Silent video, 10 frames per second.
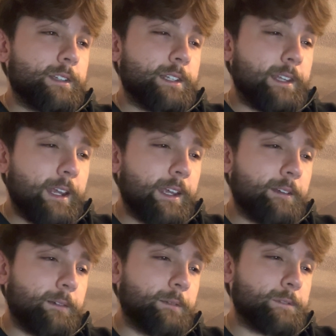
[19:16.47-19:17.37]

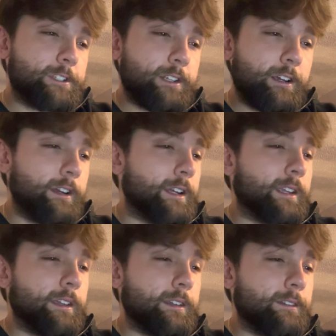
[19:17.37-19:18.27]
Damn, I'm sorry,
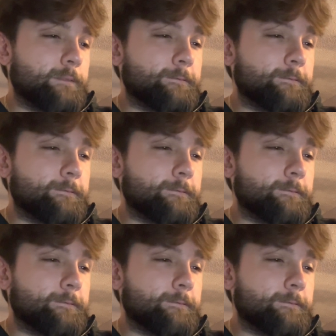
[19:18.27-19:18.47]
kid.